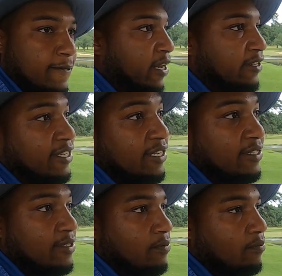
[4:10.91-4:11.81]
Hit a
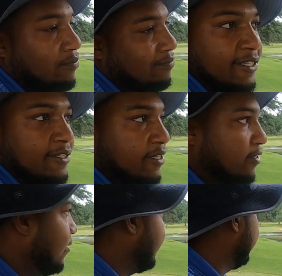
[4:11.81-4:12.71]
six, hit a
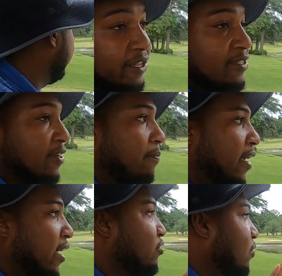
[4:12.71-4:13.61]
six iron. Pins in the
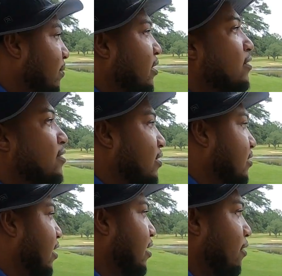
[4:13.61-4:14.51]
back, so I'm hit a
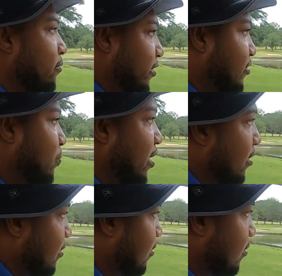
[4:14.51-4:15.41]
six iron. I don't
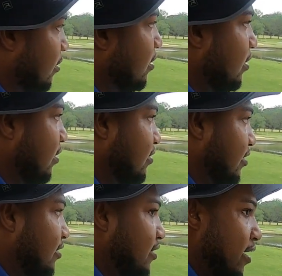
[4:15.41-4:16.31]
expect the
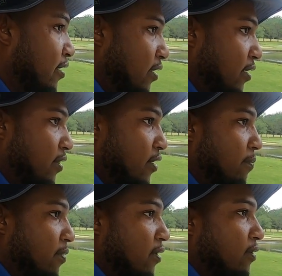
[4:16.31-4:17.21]
six iron to get
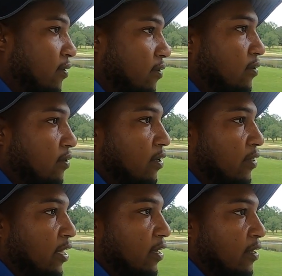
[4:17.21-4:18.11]
there, but I
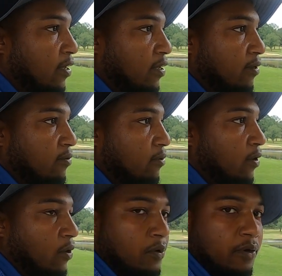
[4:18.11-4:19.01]
think it'll get, you
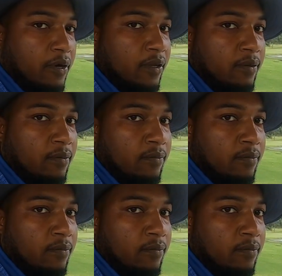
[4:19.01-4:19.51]
know, on the green.